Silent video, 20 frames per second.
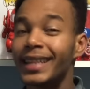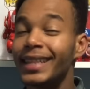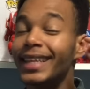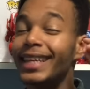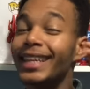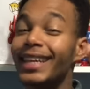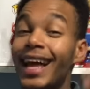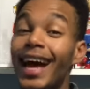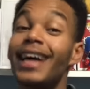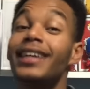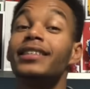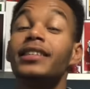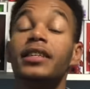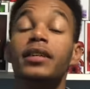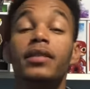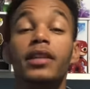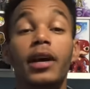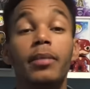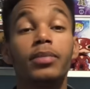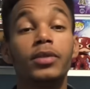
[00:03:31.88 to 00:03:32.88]
The last
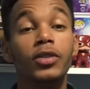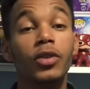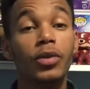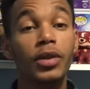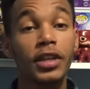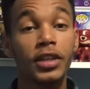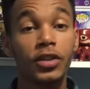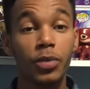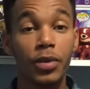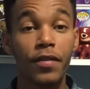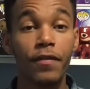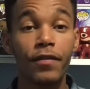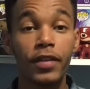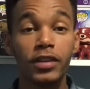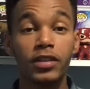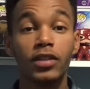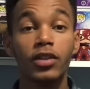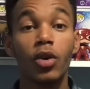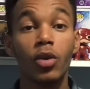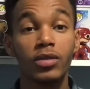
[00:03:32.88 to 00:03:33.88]
scene of the episode is with
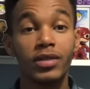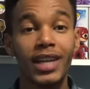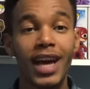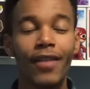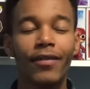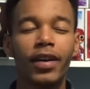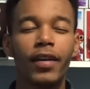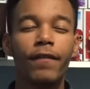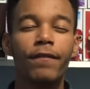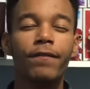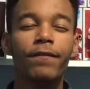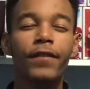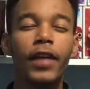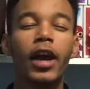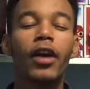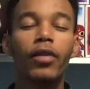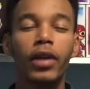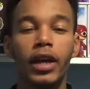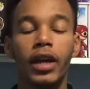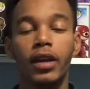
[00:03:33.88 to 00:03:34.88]
Fitz and Coulson having a
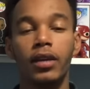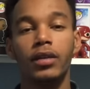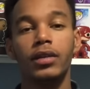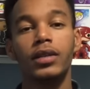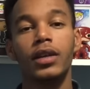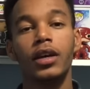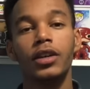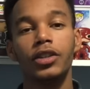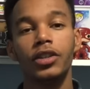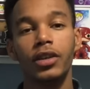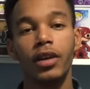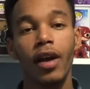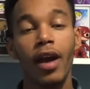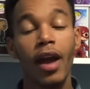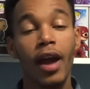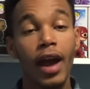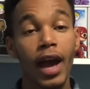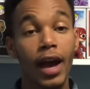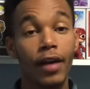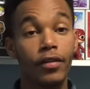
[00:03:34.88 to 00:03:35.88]
very heated discussion
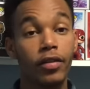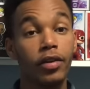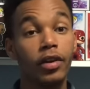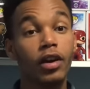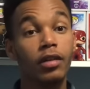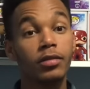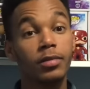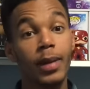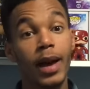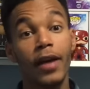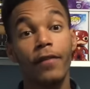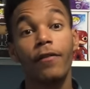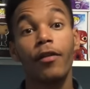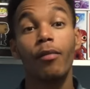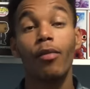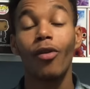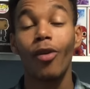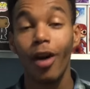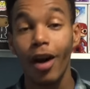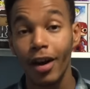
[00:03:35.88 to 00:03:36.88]
after he comes back
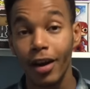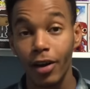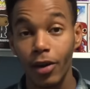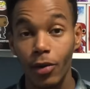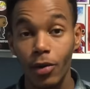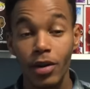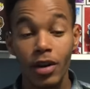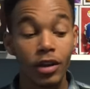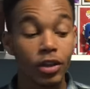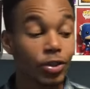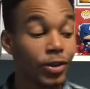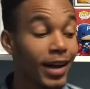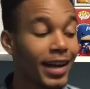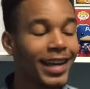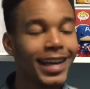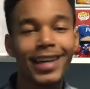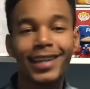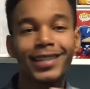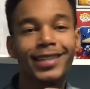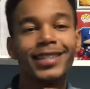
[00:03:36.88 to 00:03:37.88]
from Morocco trying
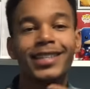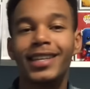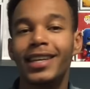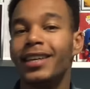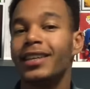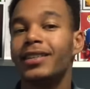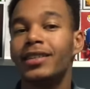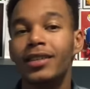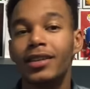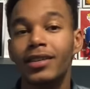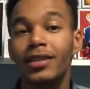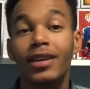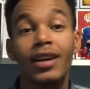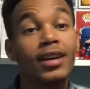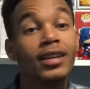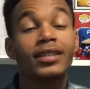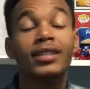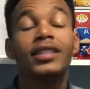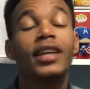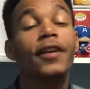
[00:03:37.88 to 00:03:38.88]
to get this thing to
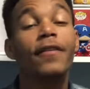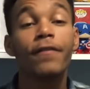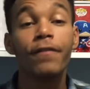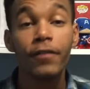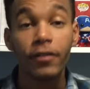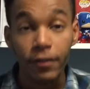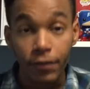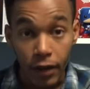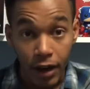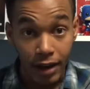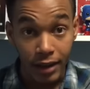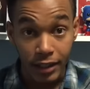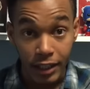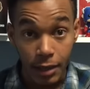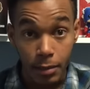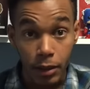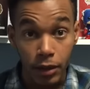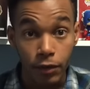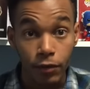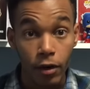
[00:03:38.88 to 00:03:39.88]
save
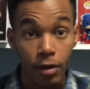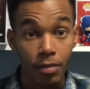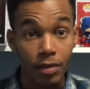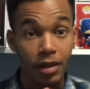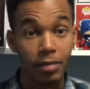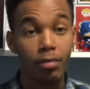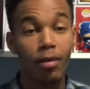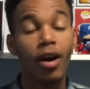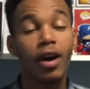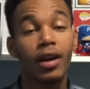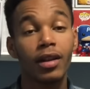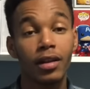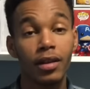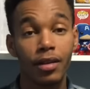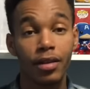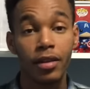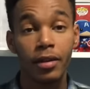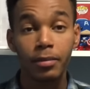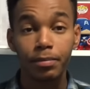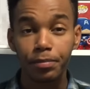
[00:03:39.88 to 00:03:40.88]
Simmons from the
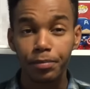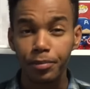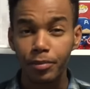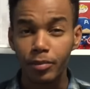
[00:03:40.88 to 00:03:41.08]
monolith.